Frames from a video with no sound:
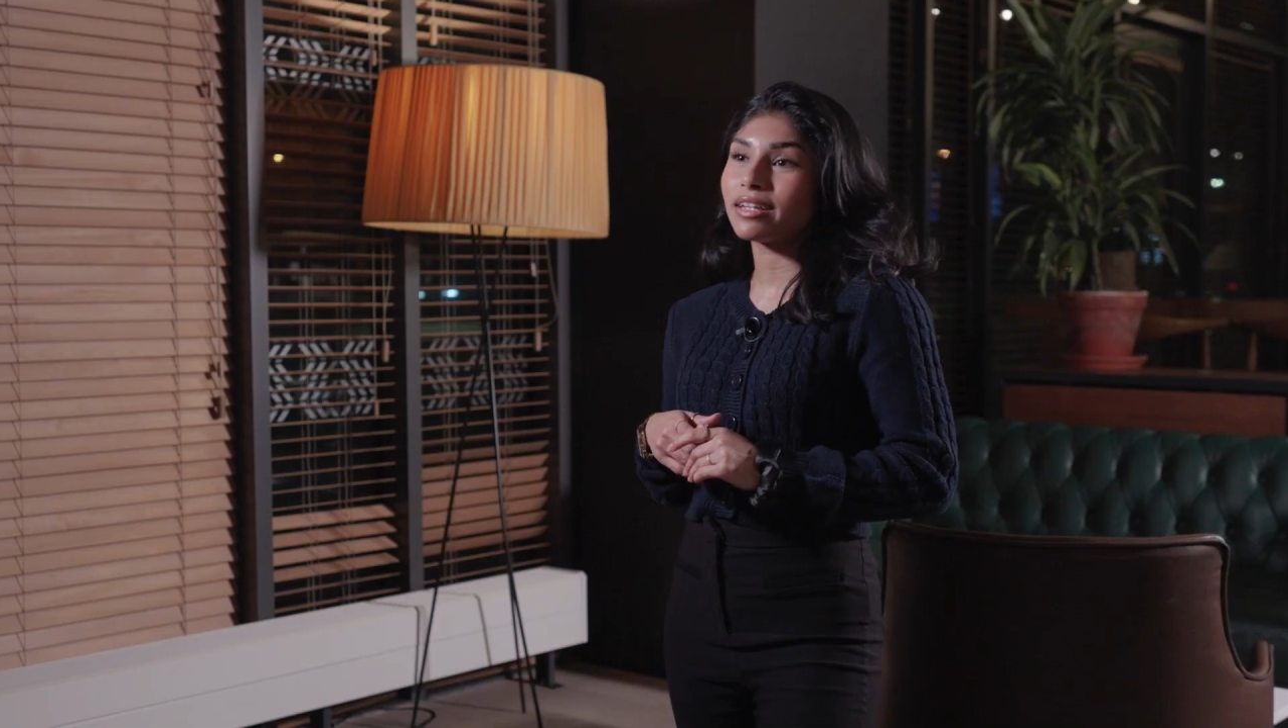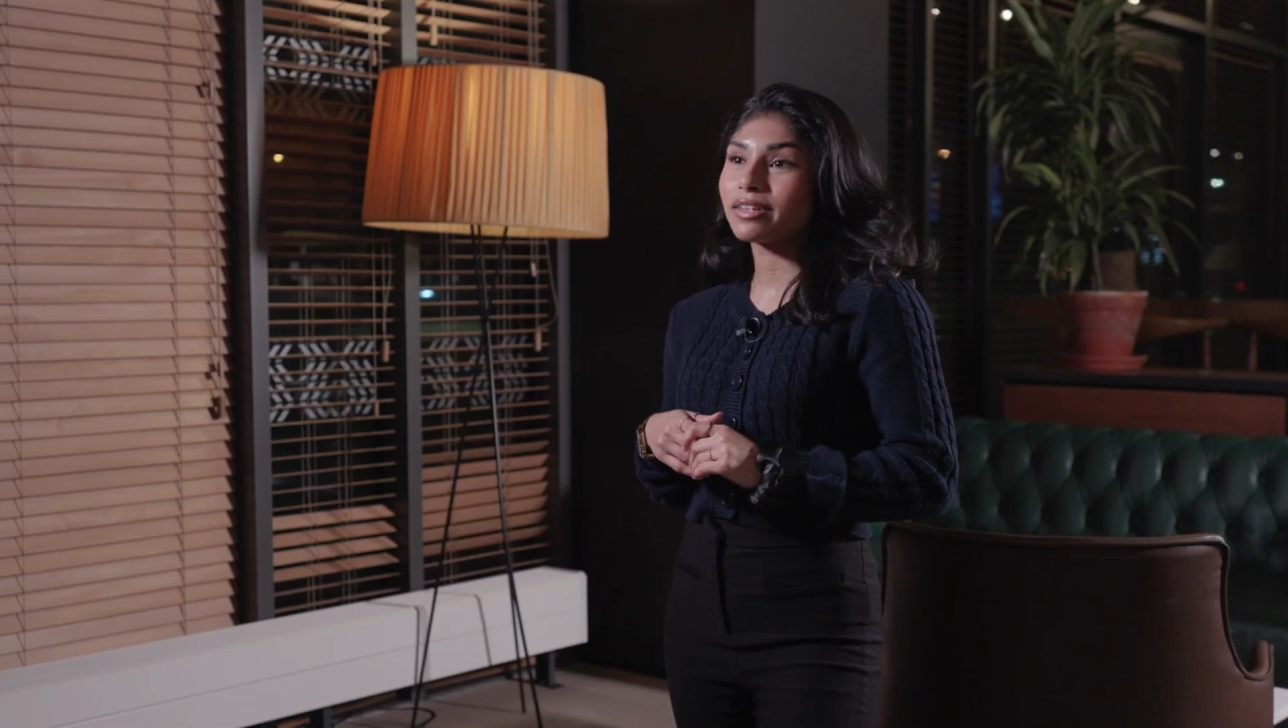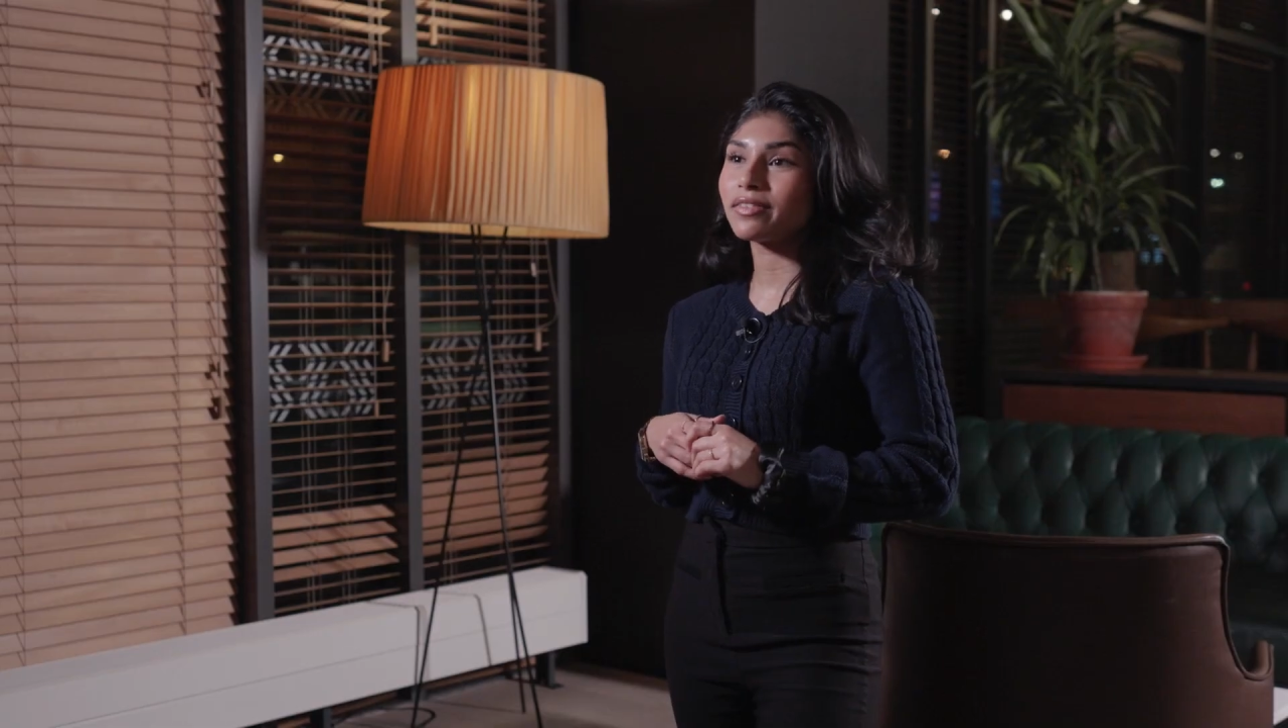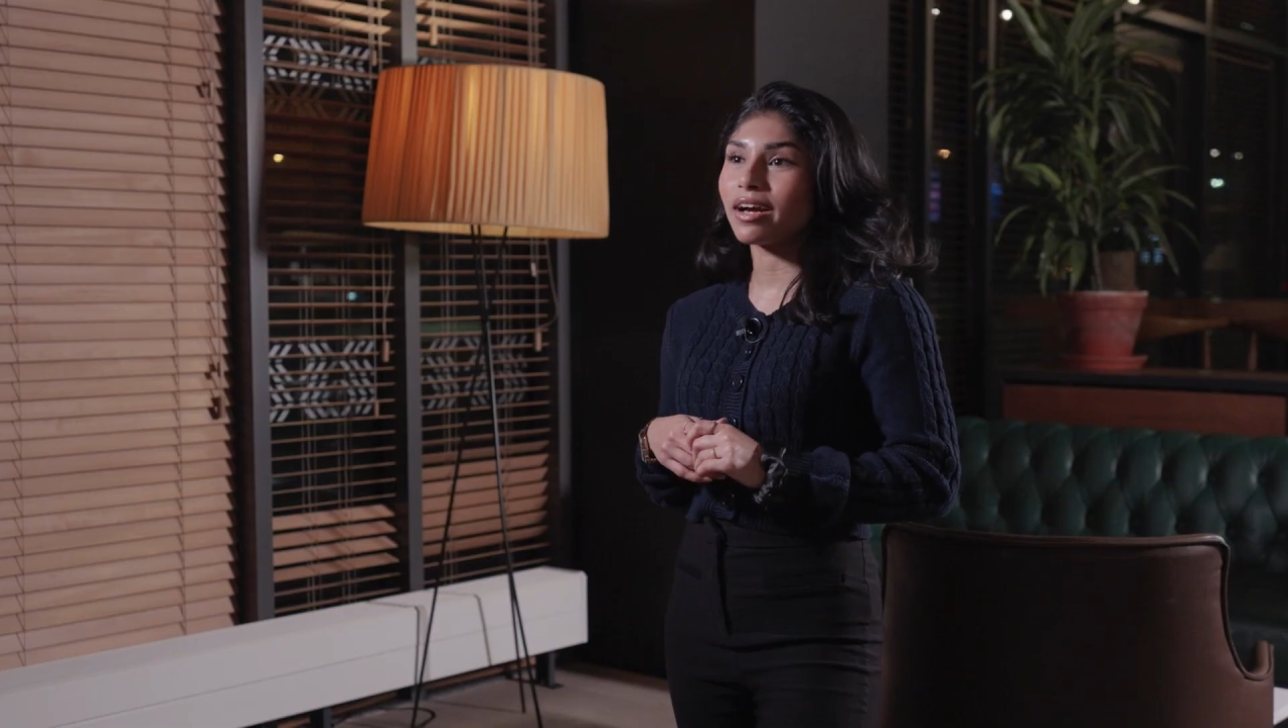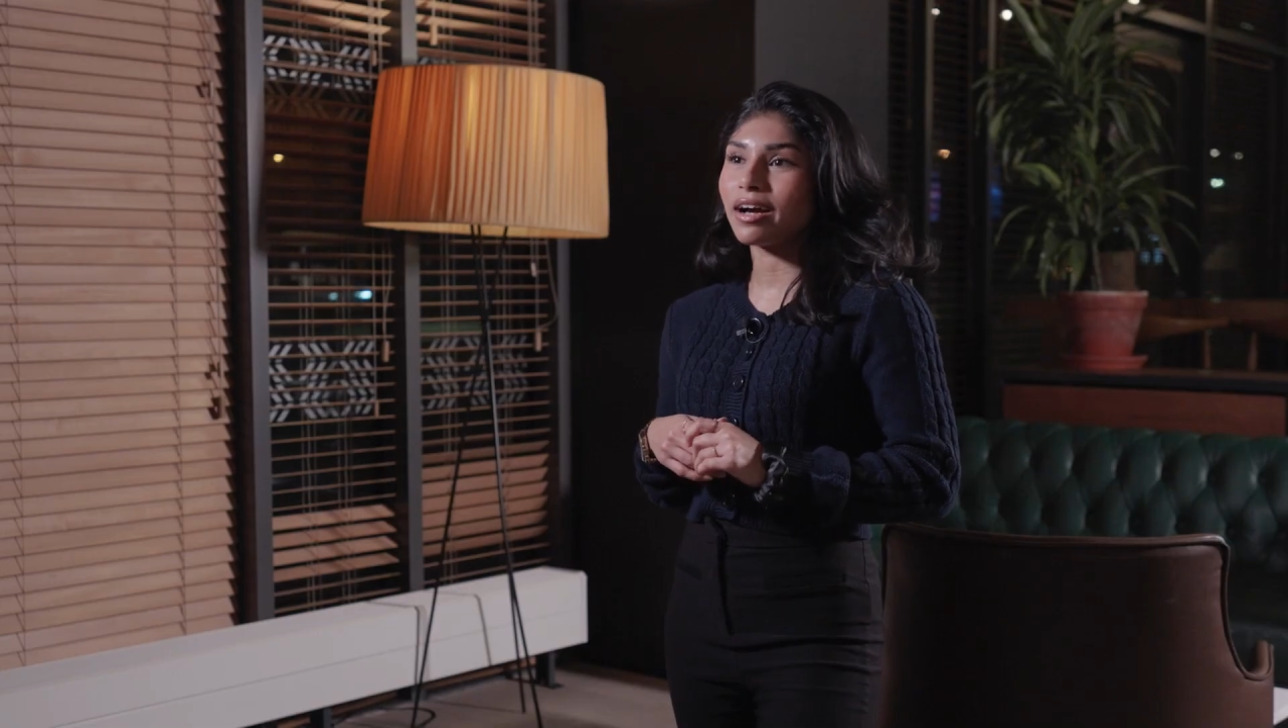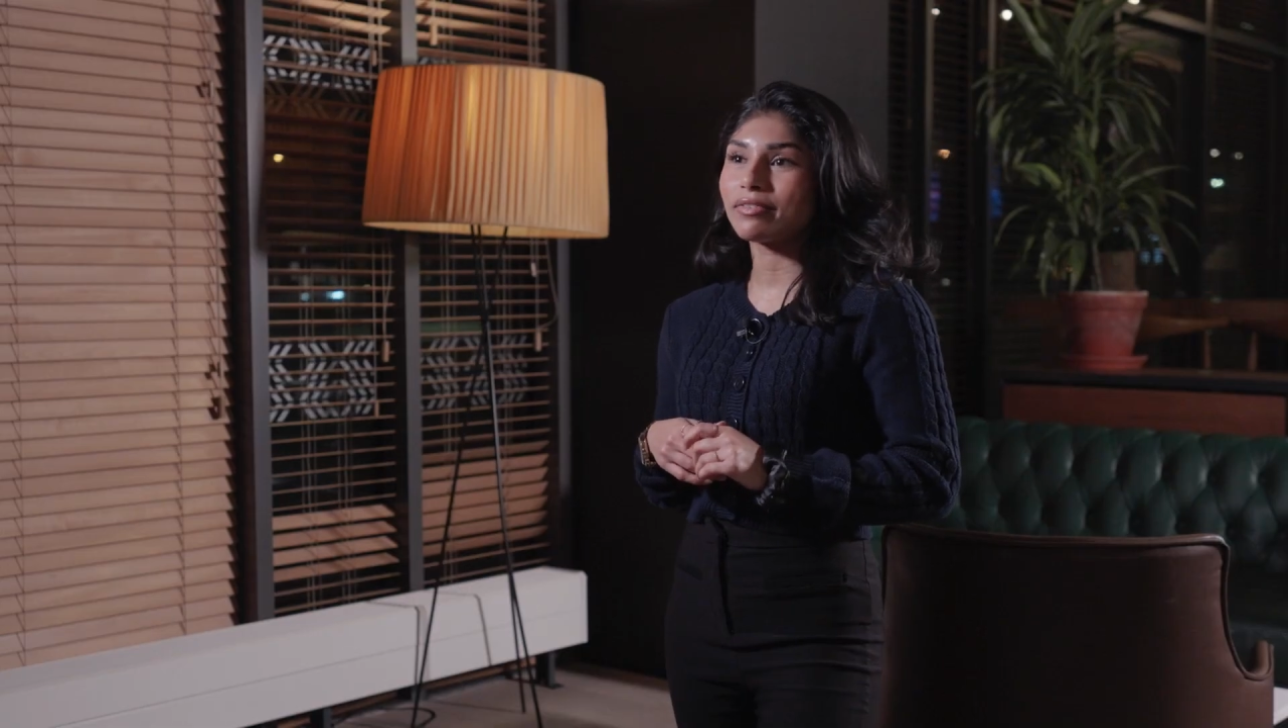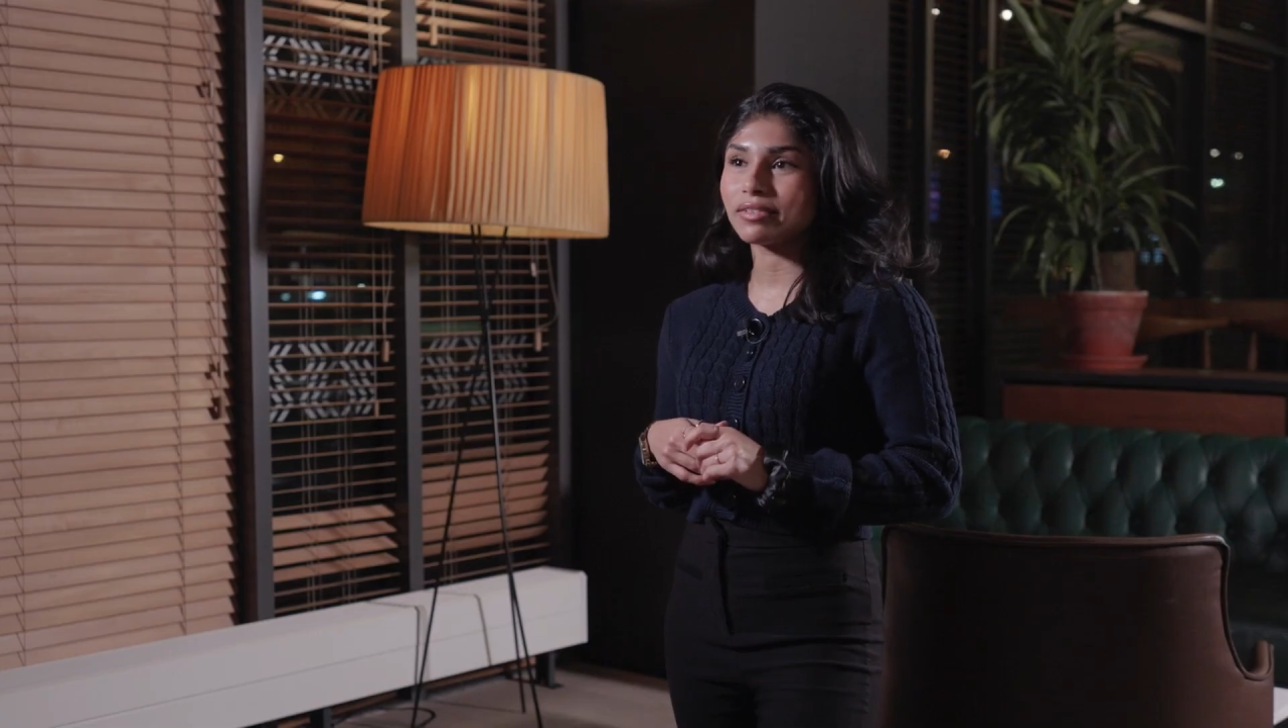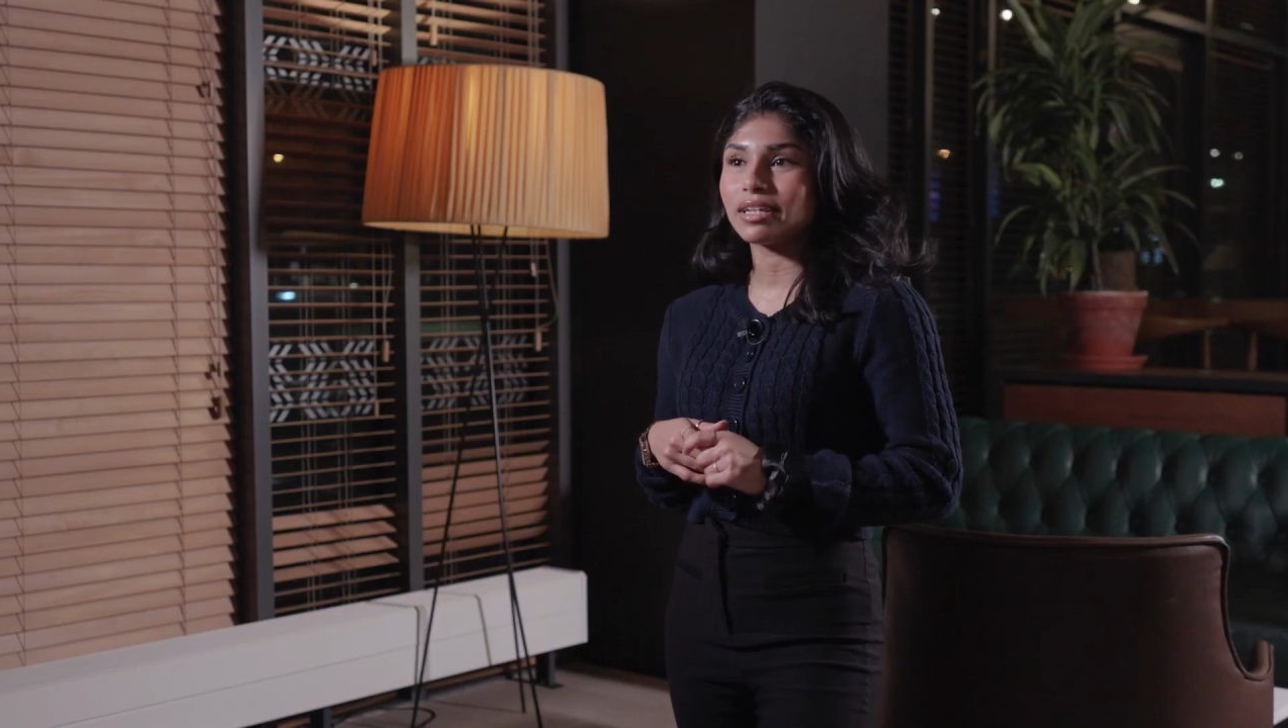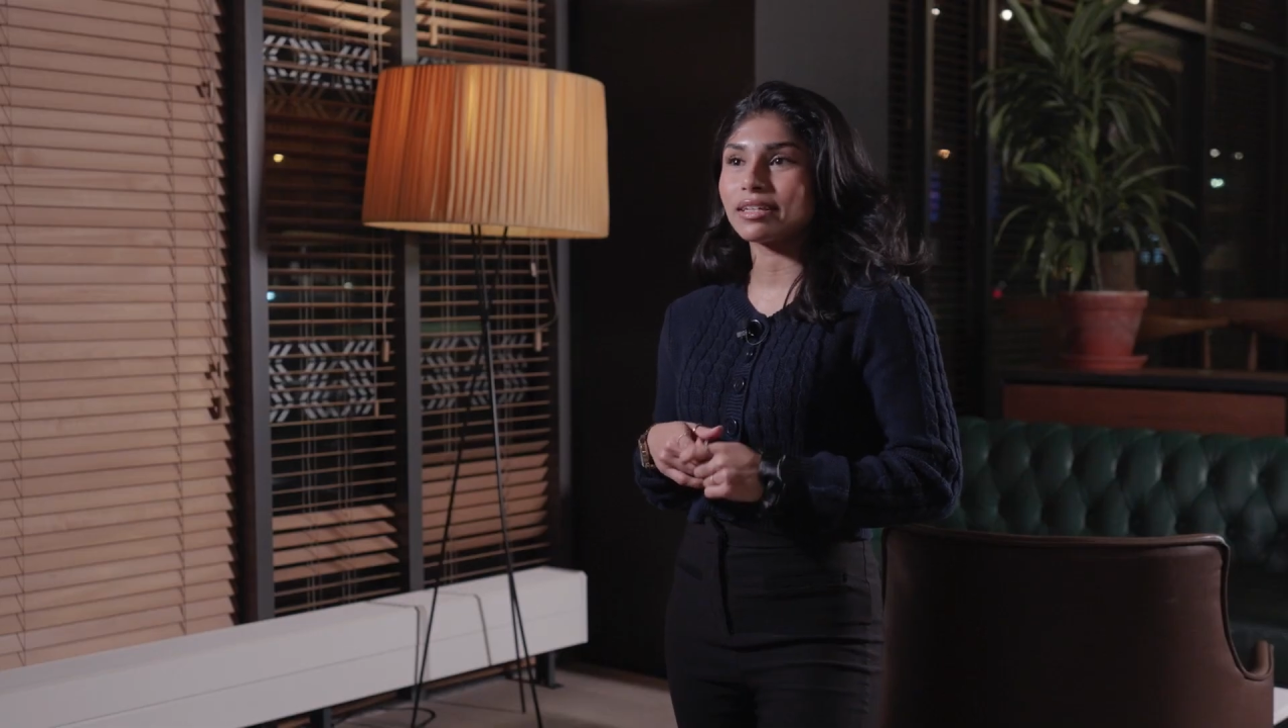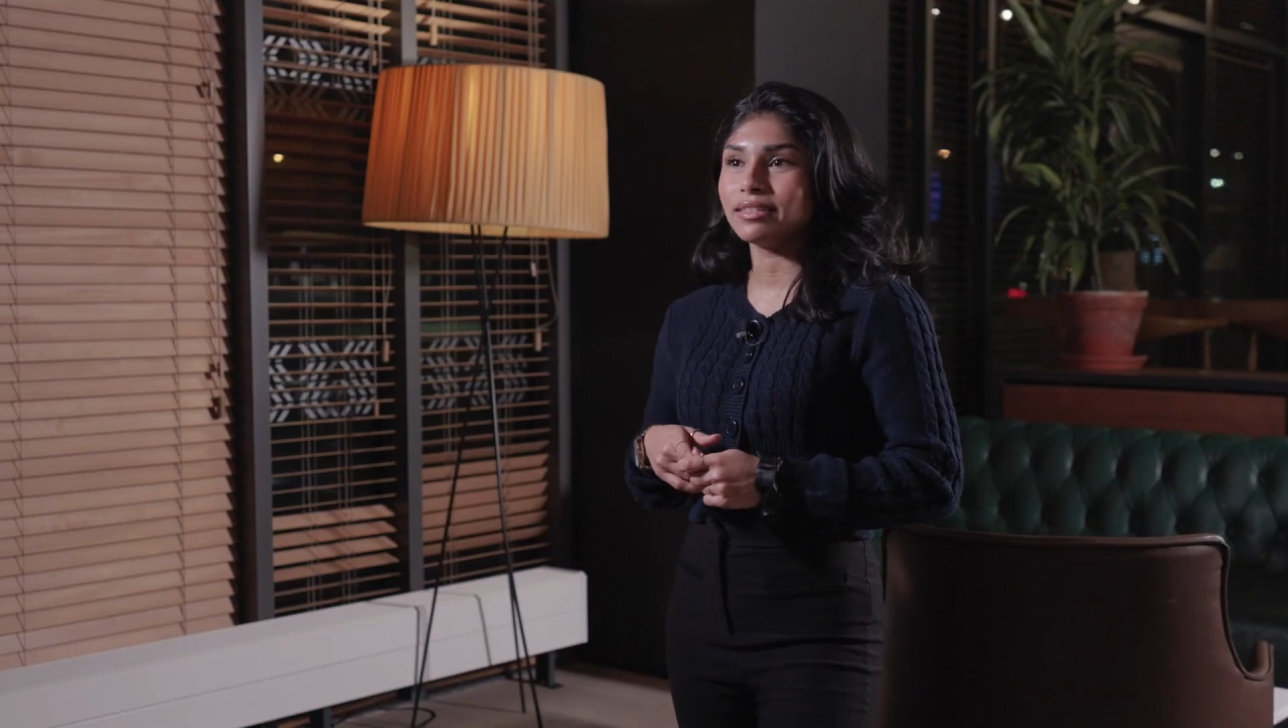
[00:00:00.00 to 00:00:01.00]
in Latvia, I
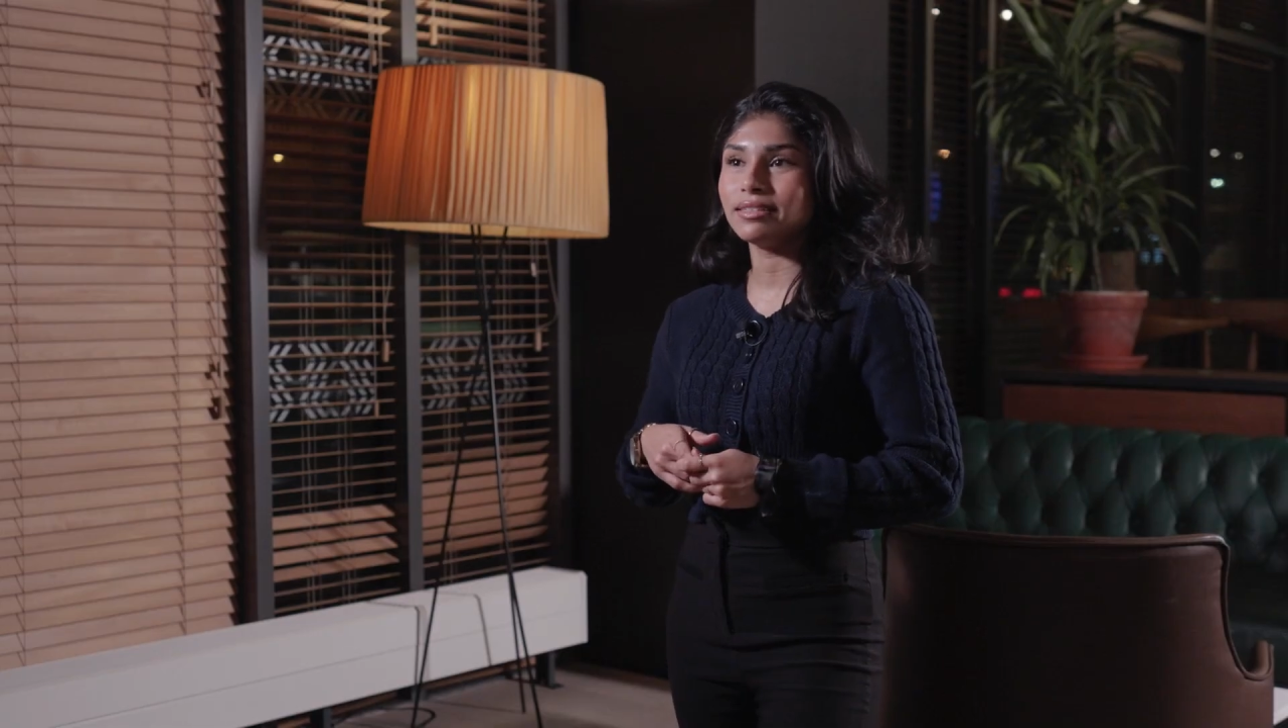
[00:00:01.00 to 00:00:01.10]
feel like,